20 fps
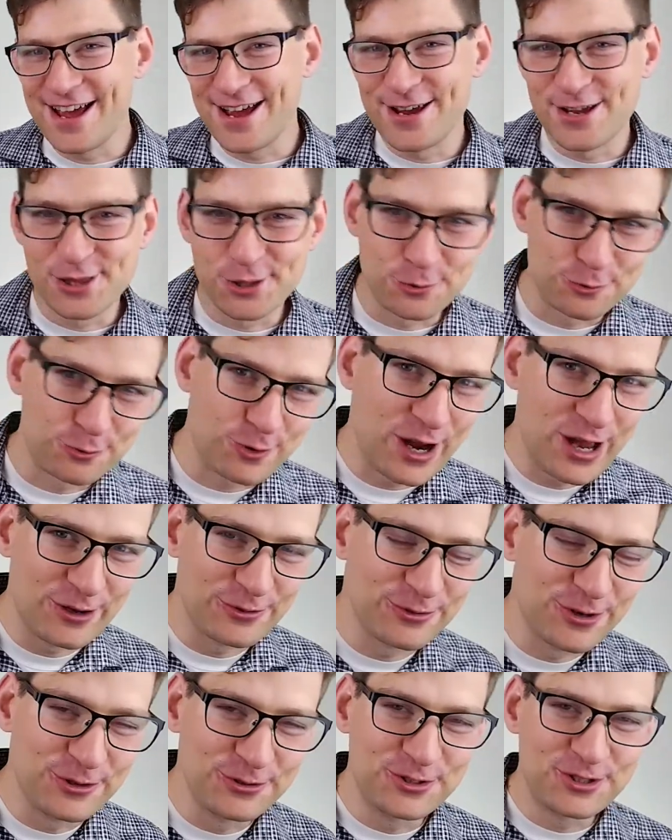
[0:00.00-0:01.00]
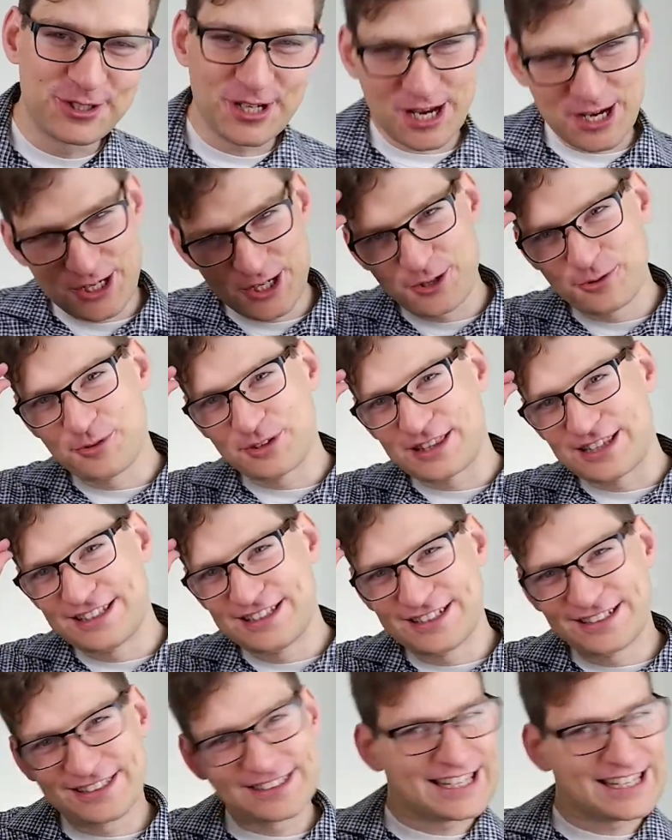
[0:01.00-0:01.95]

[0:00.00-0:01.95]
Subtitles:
in the railroad station with the little